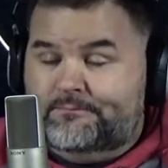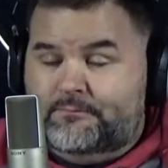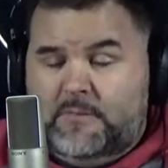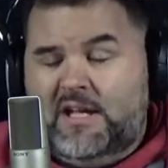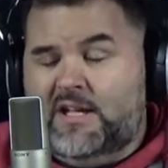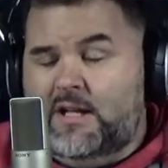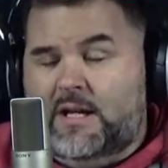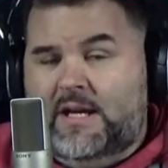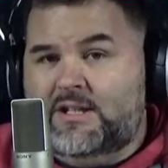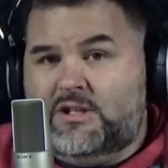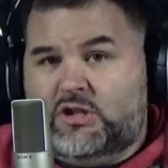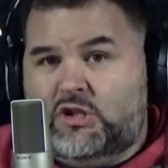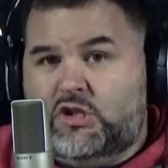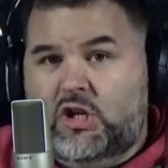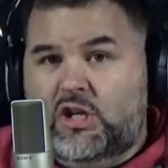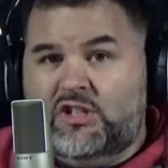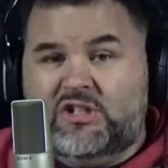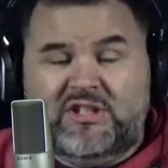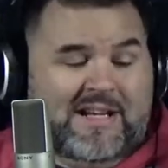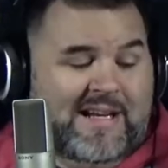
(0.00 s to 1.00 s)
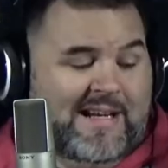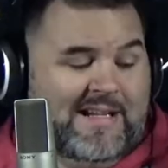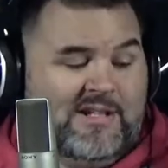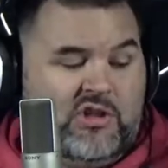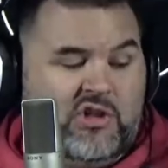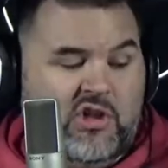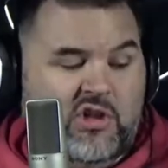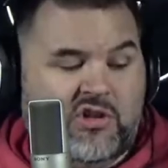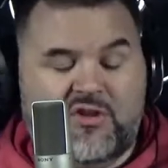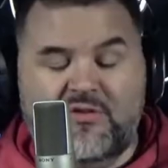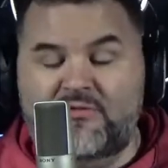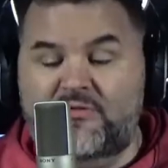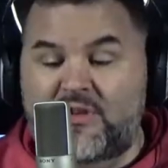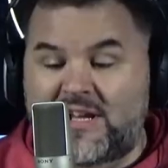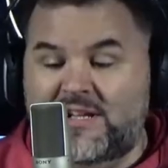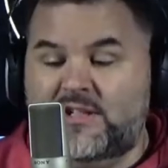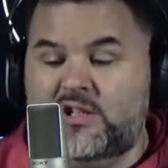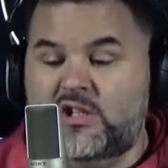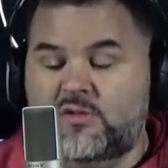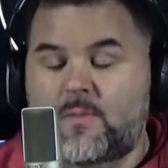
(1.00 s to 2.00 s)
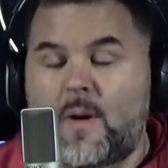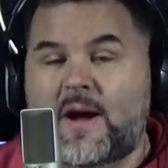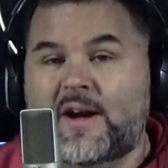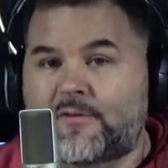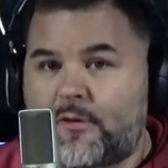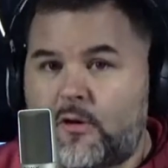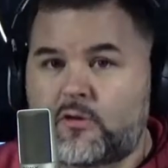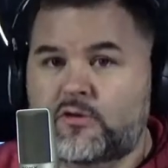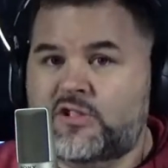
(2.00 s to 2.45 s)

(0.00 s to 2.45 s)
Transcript: It's just, it's just a vintage microphone.